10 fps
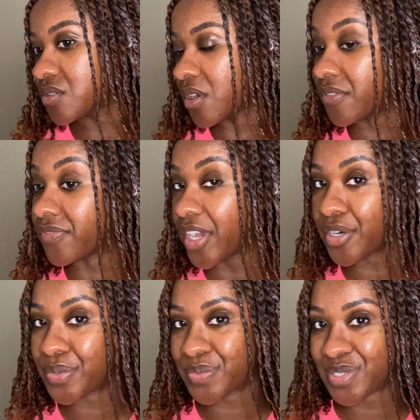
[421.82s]
or
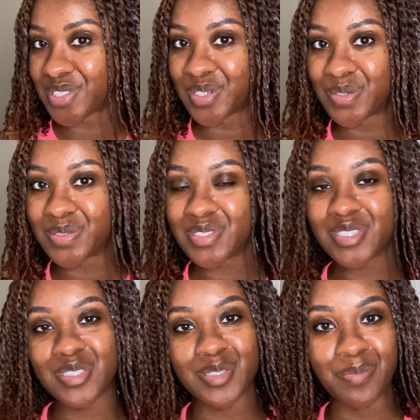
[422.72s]
final results
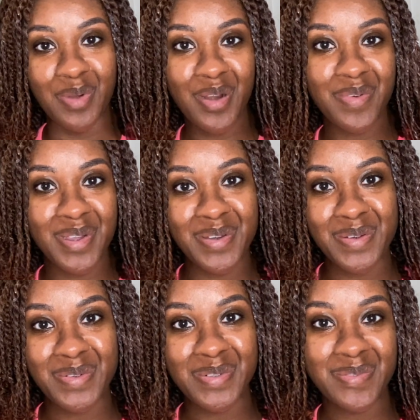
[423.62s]

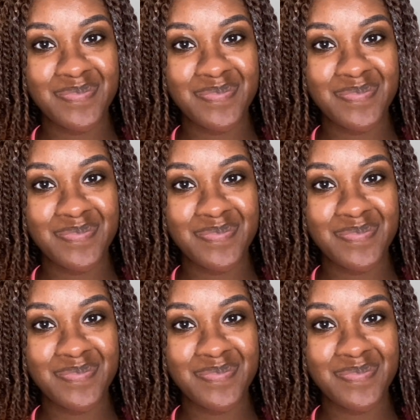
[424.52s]
tomorrow.